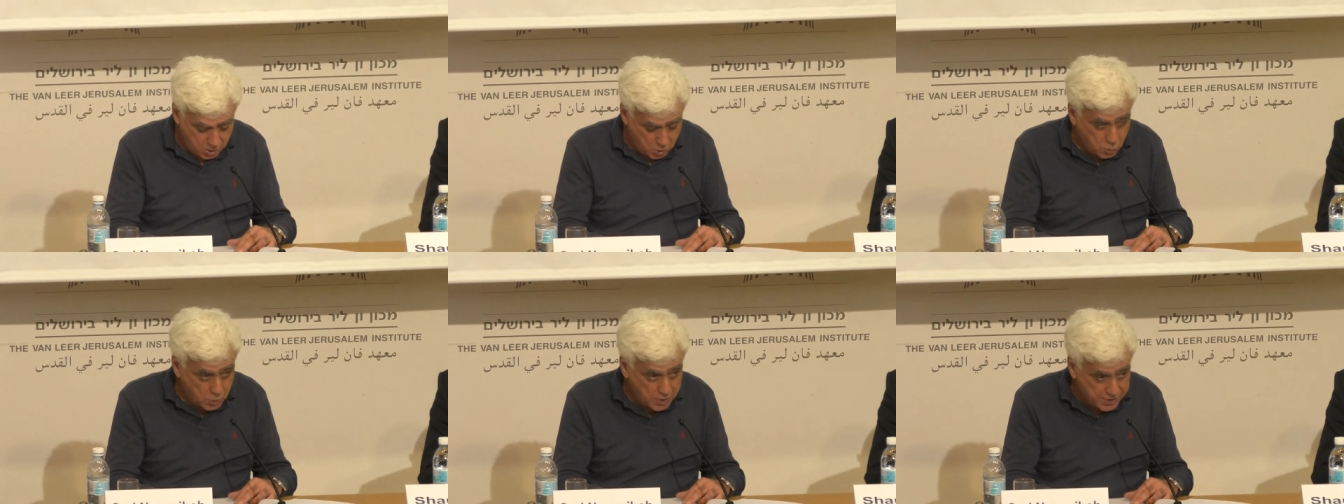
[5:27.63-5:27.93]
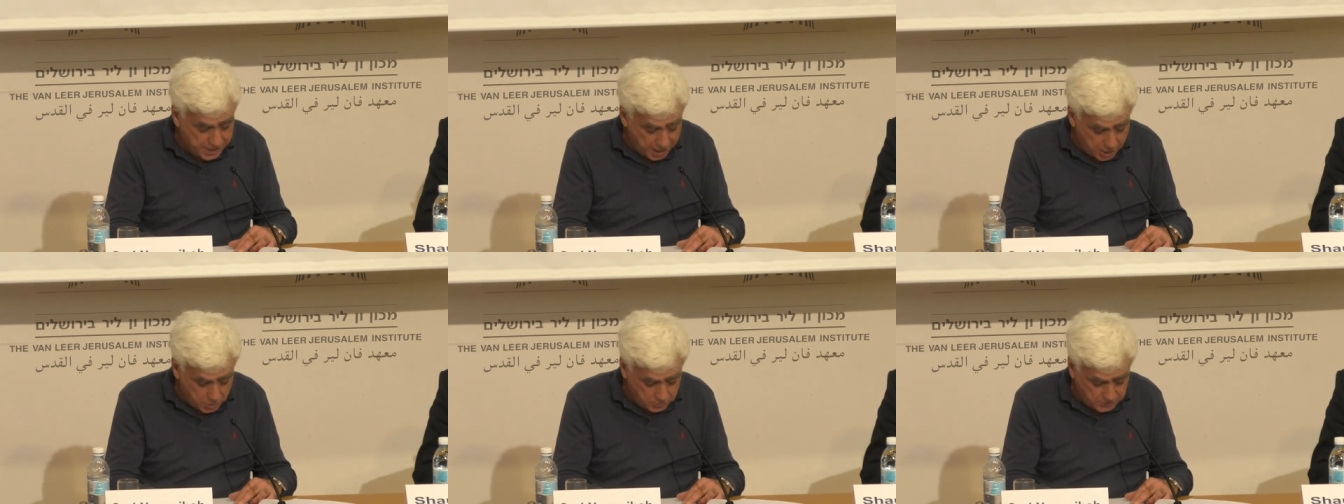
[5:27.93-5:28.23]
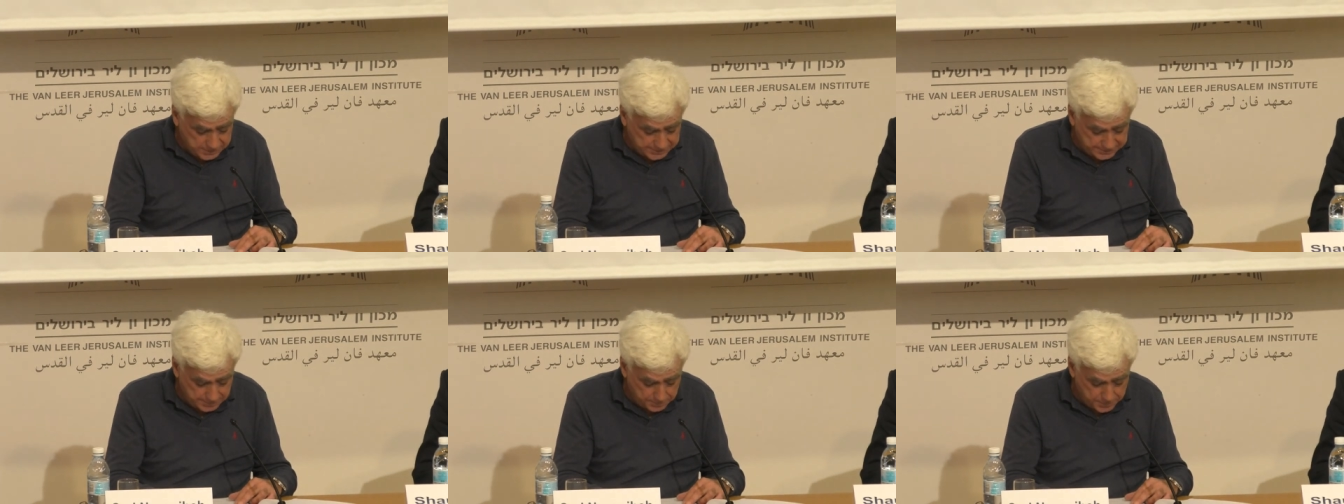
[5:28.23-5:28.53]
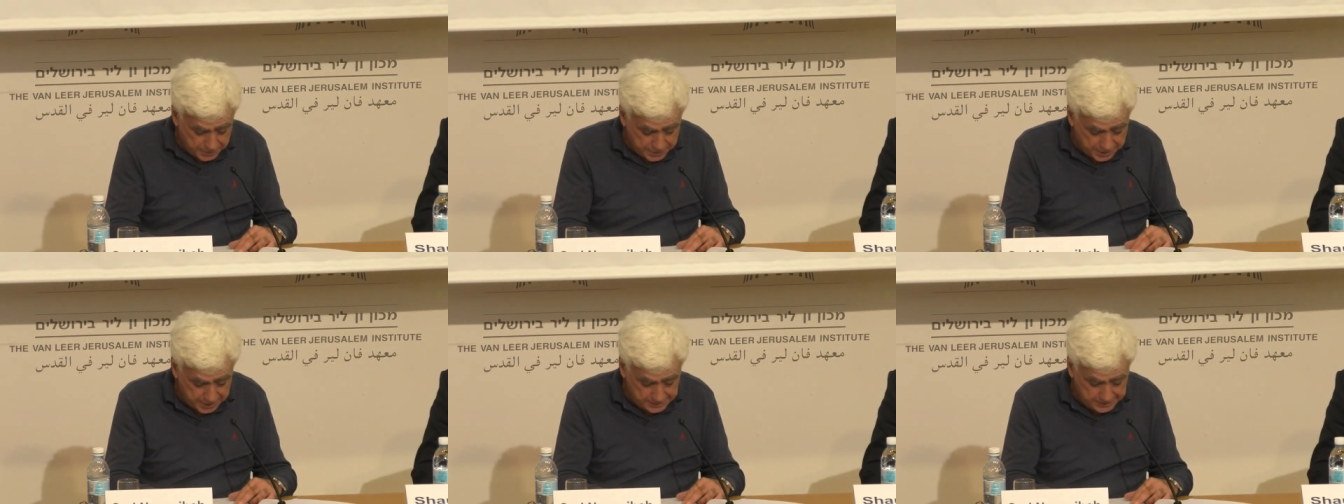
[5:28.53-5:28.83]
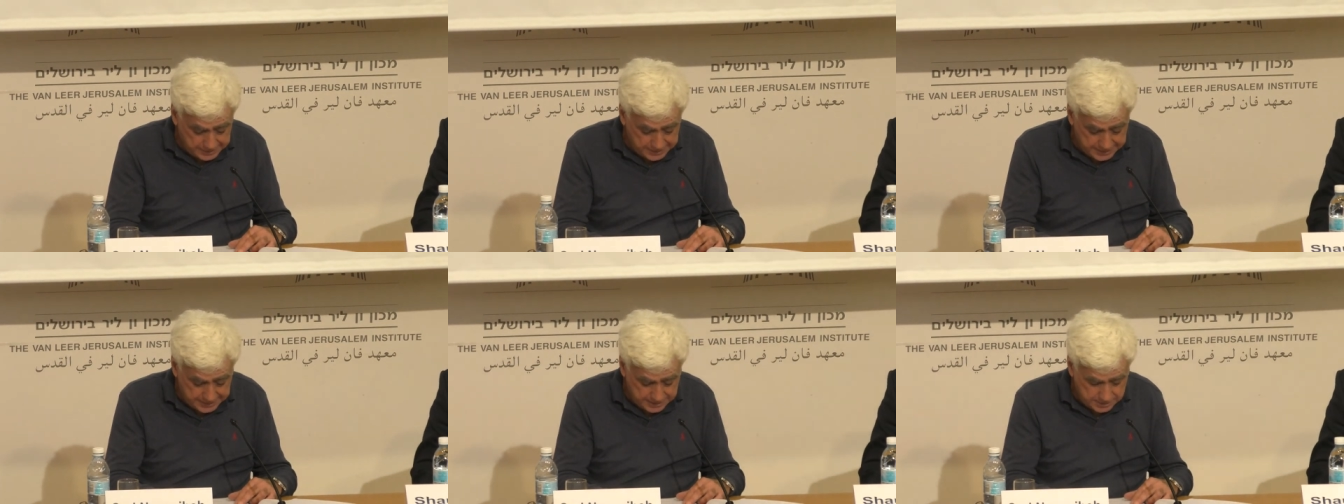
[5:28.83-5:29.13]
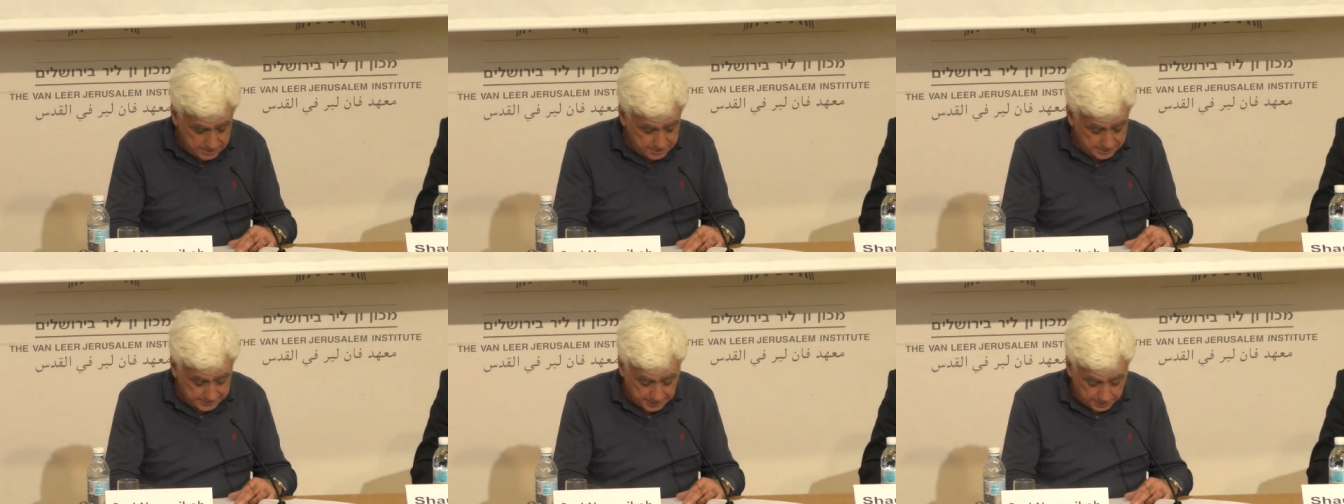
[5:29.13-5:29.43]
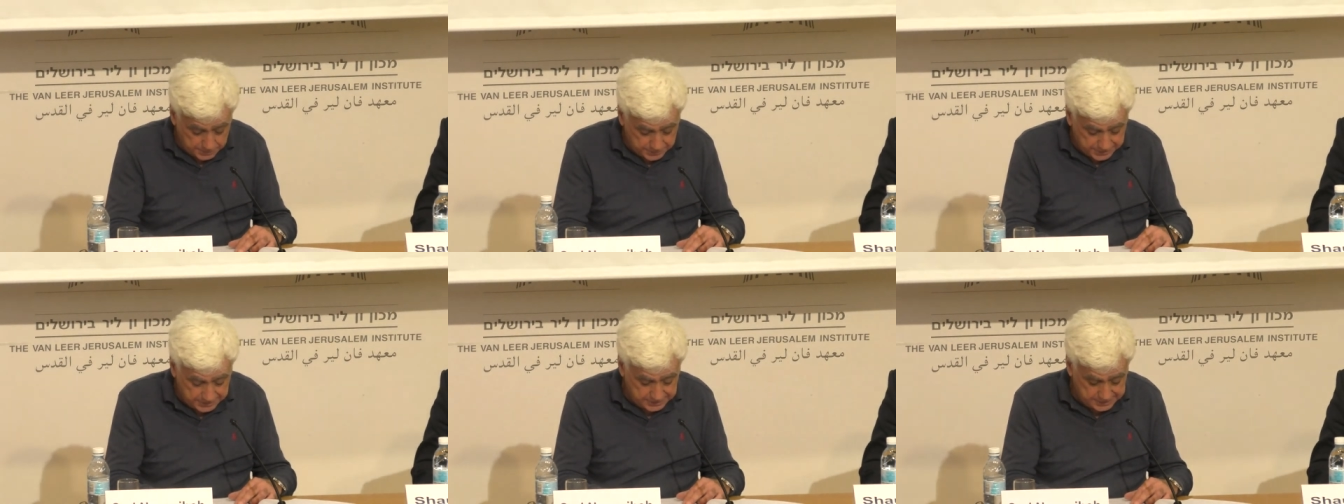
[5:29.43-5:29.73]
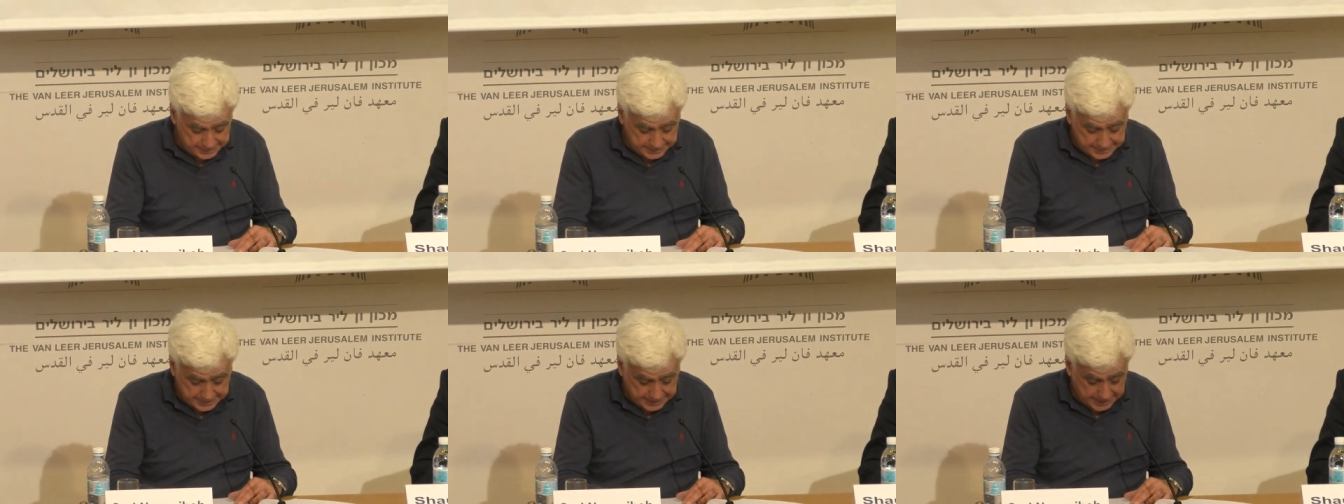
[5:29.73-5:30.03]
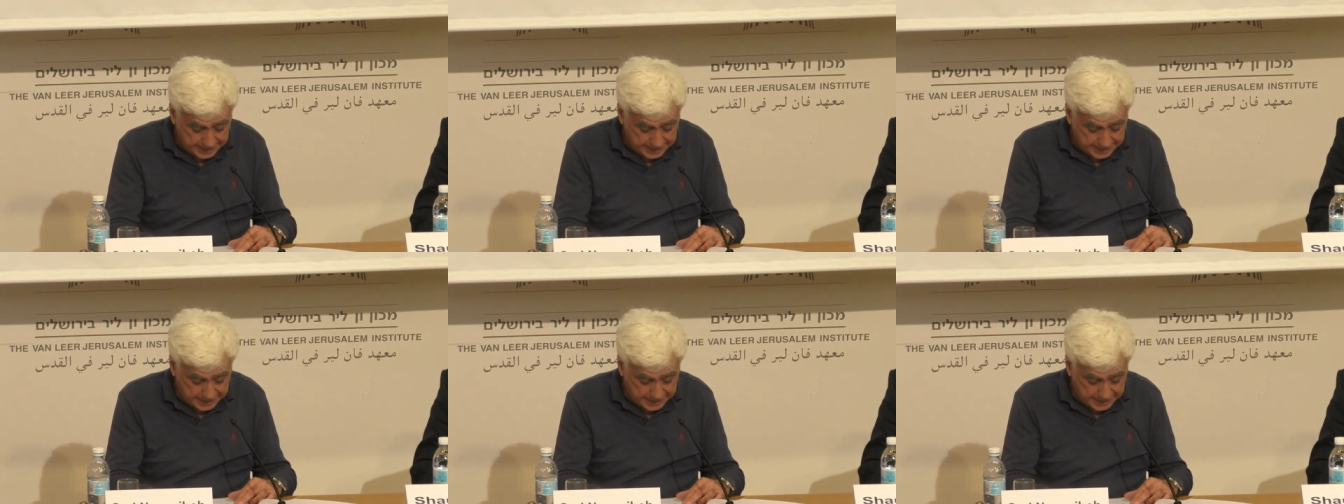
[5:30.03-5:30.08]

Without summarily, summarily